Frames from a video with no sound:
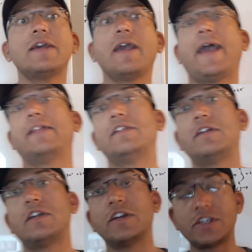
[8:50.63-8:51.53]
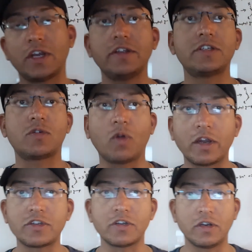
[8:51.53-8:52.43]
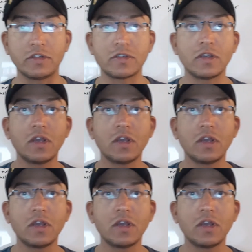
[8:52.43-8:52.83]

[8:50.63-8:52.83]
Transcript: and the tertiary structures.